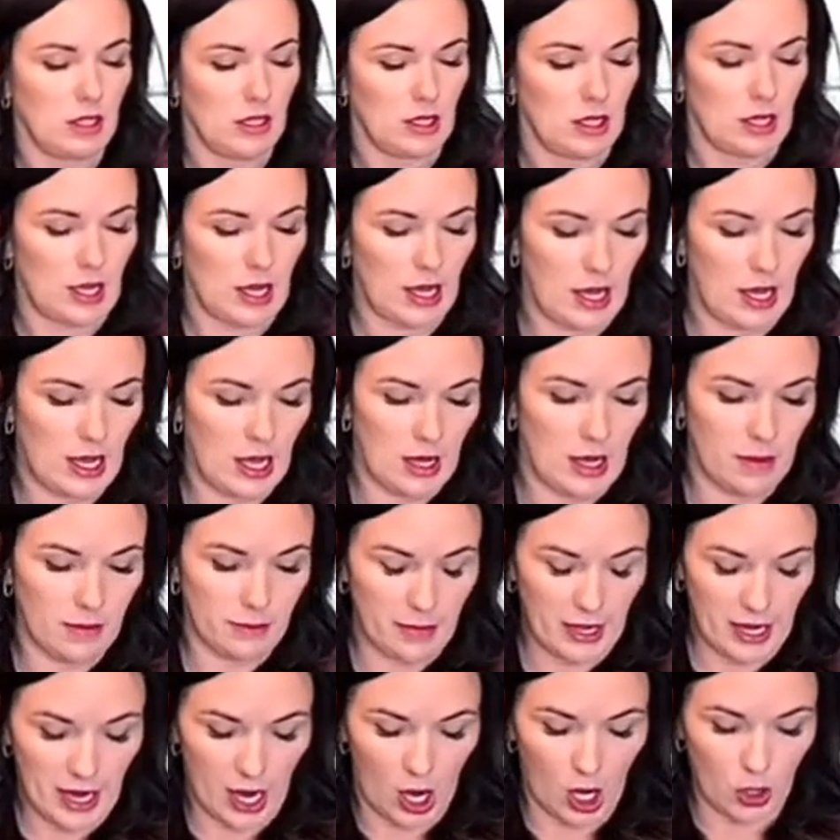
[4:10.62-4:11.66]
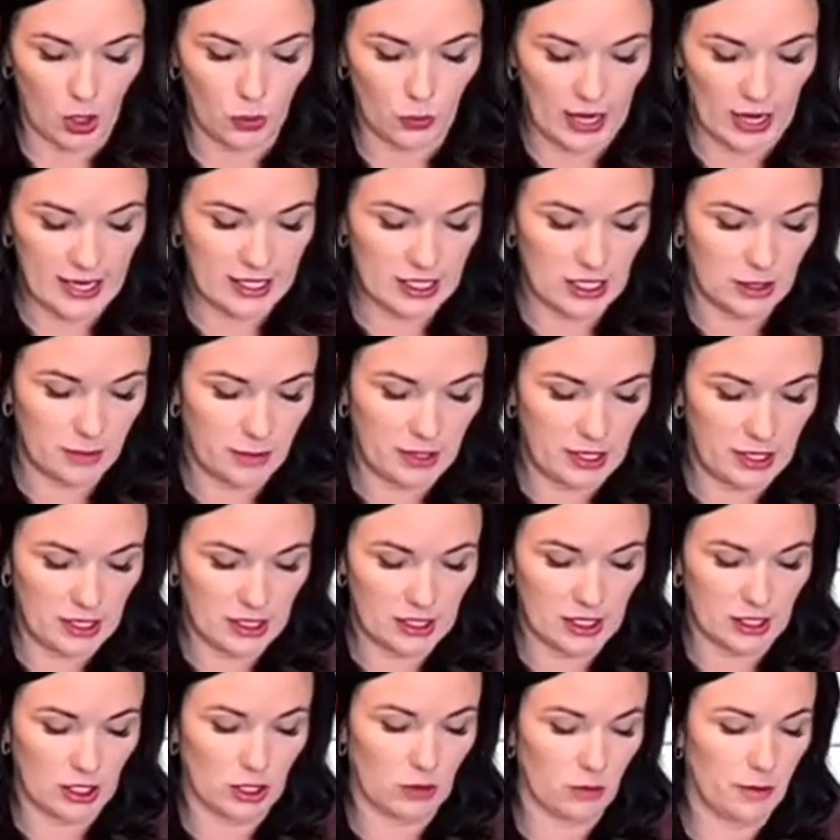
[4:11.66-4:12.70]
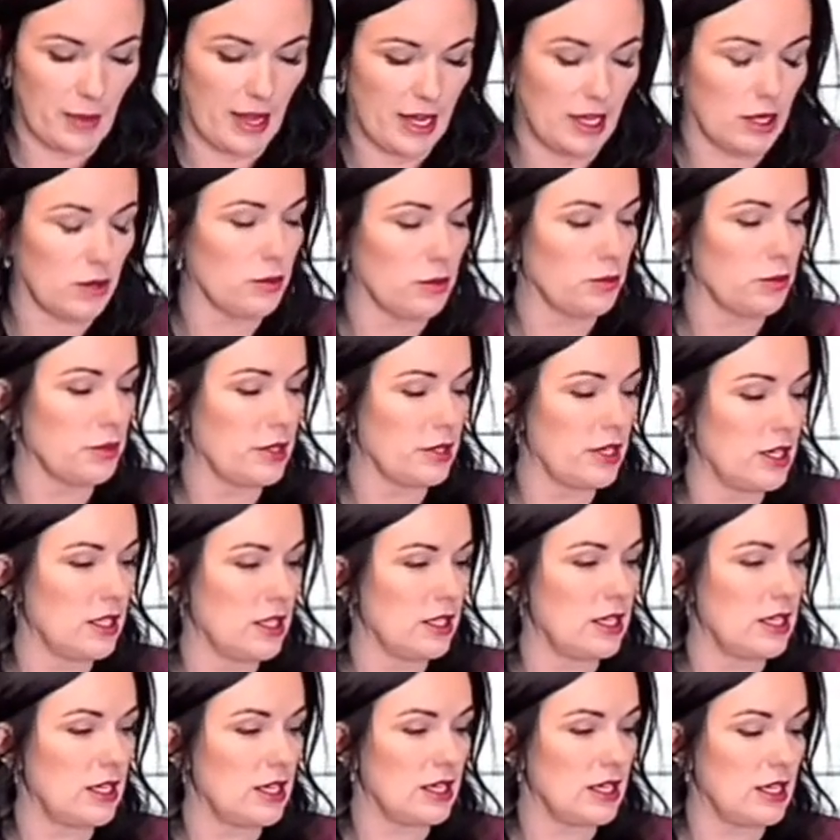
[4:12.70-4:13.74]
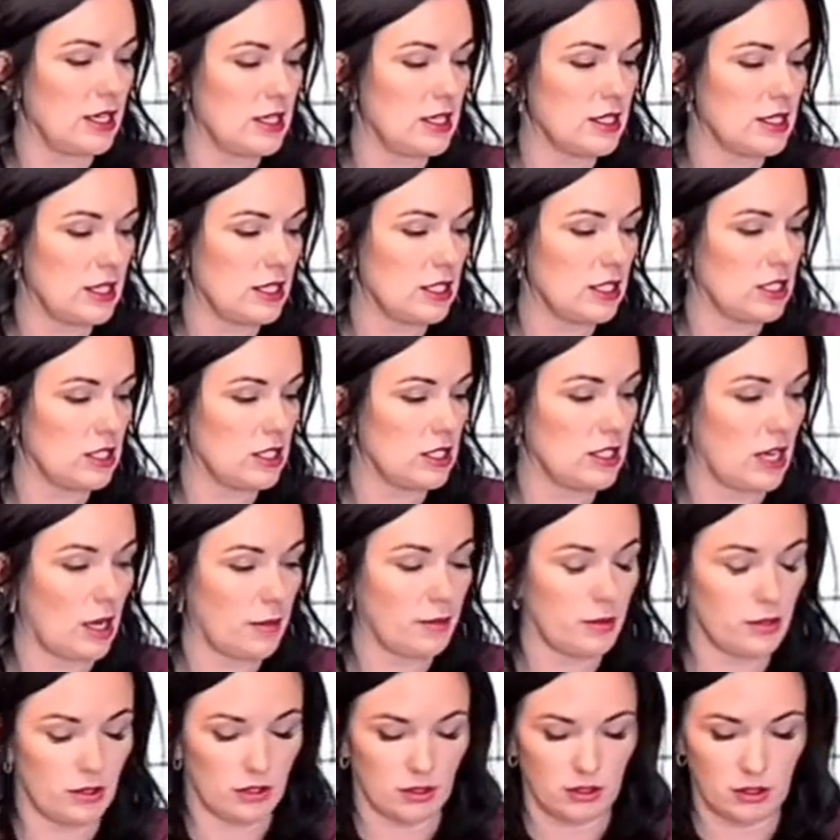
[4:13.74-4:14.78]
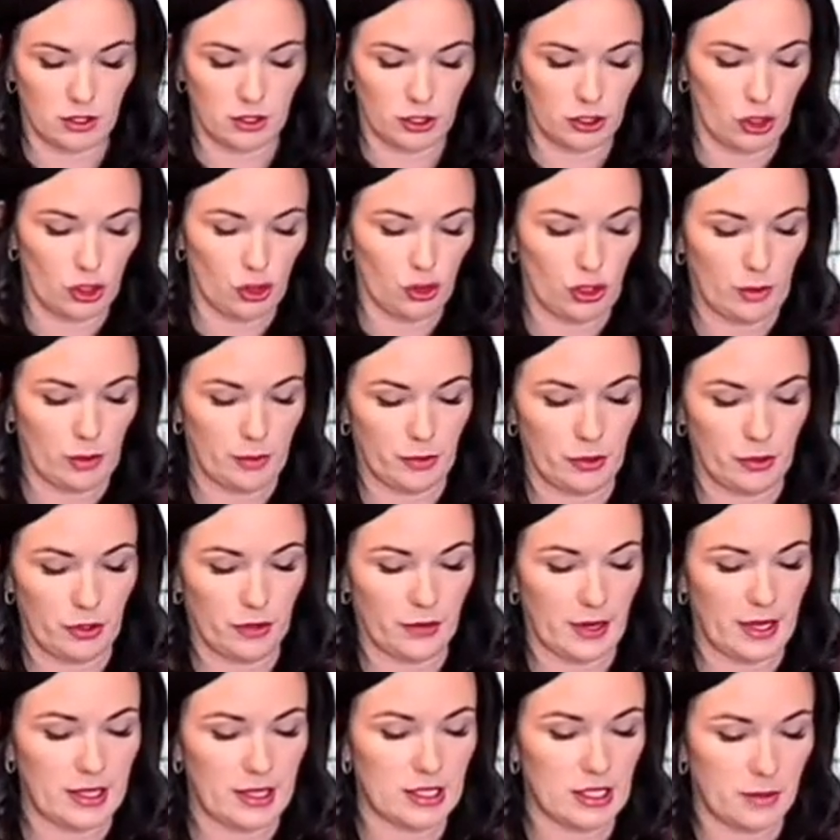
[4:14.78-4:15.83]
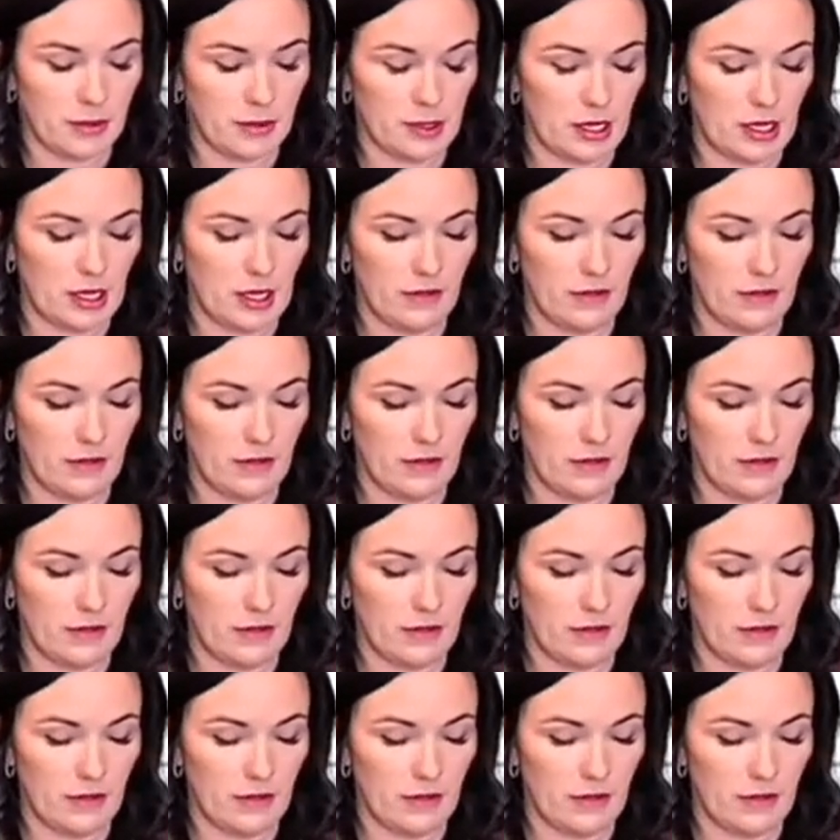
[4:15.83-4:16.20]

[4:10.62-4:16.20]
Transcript: Um, but our recipes make it really easy to double and triple the recipe if